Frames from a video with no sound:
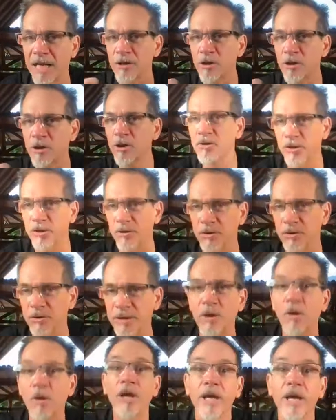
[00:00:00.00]
what it's gotten
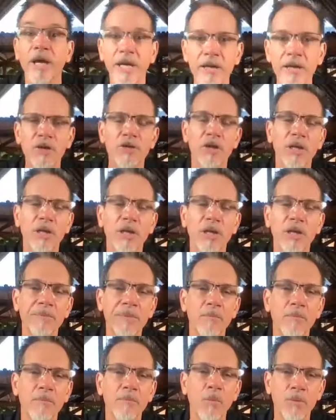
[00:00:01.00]
used to. so, okay,
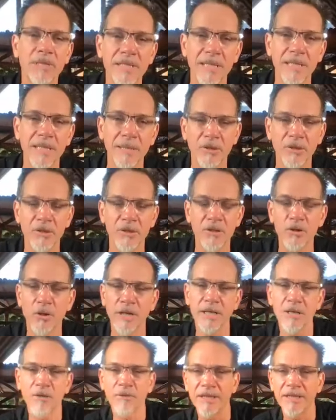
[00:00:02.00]
so let me get more
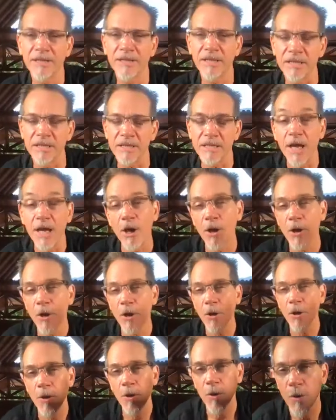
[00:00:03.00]
receptors so I can create
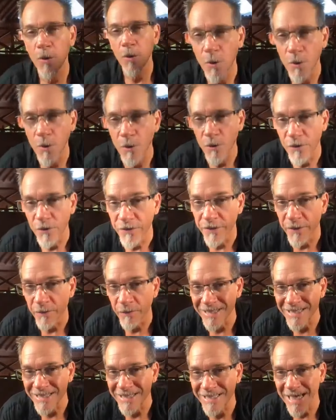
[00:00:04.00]
this.
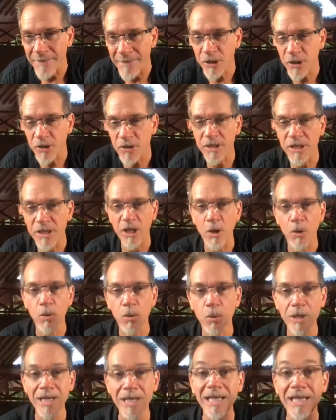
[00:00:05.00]
The
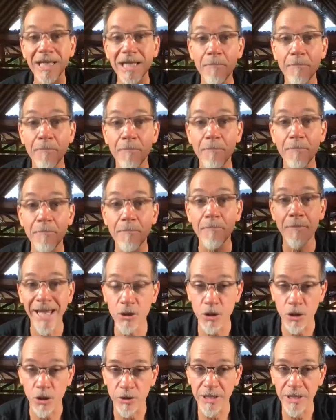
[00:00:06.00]
receptors that are really
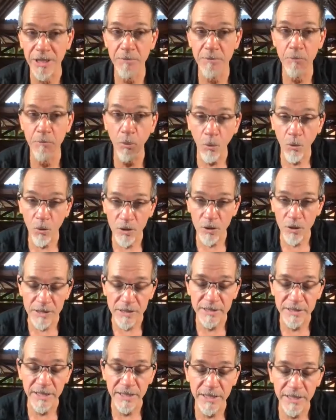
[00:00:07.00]
major and
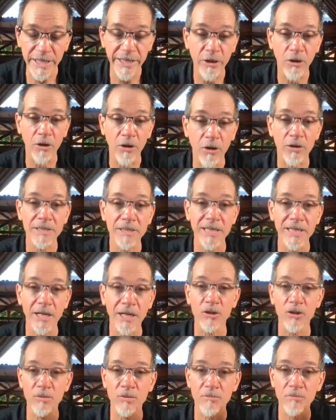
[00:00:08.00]
important and
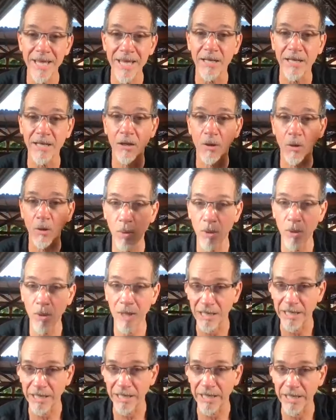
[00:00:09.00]
our cells make
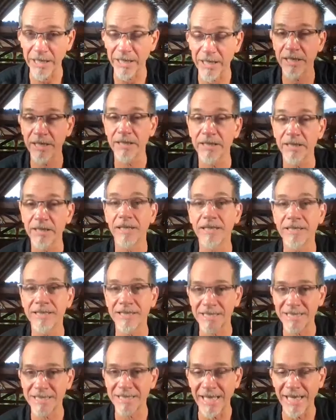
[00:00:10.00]
quickly
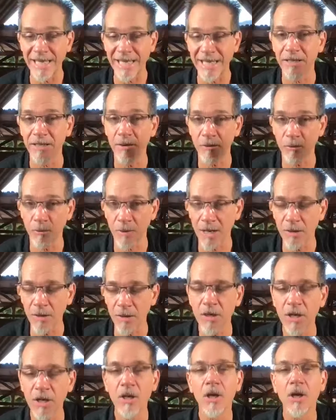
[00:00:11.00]
and, and sustain
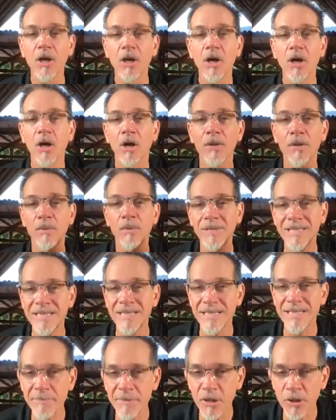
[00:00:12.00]
throughout are
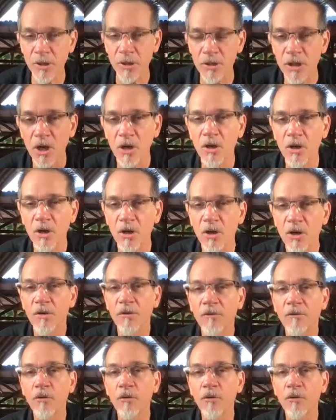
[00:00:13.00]
the receptors